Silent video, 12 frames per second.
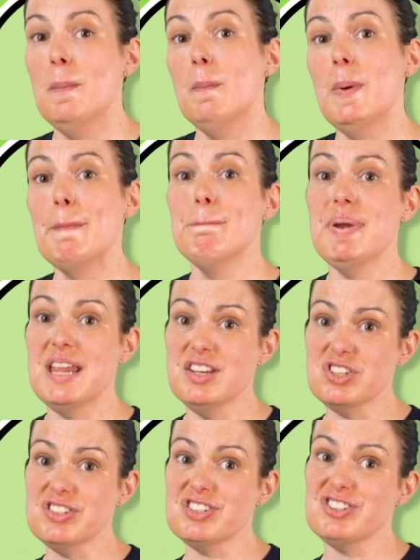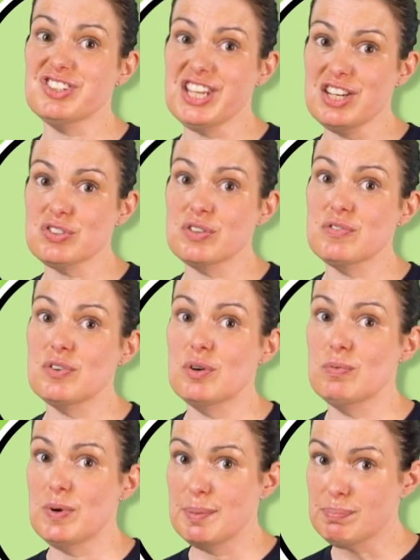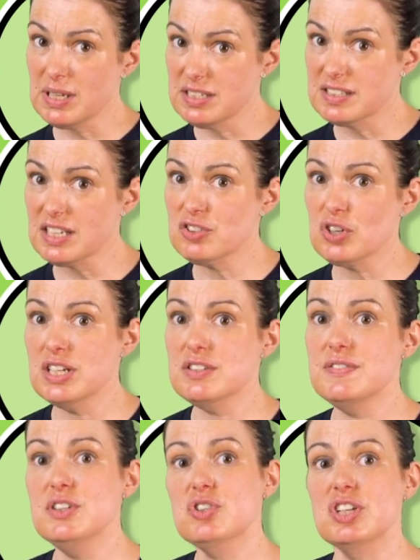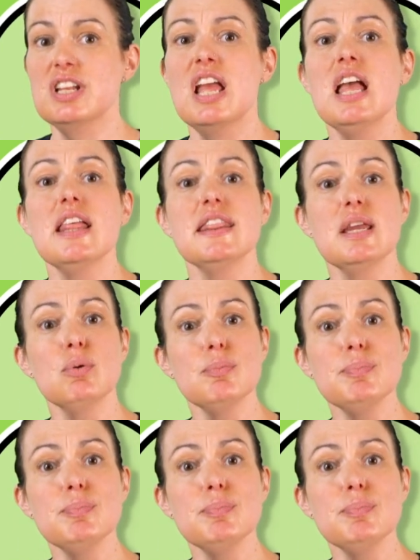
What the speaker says: When patients are scheduled for a red blood cell transfusion, they will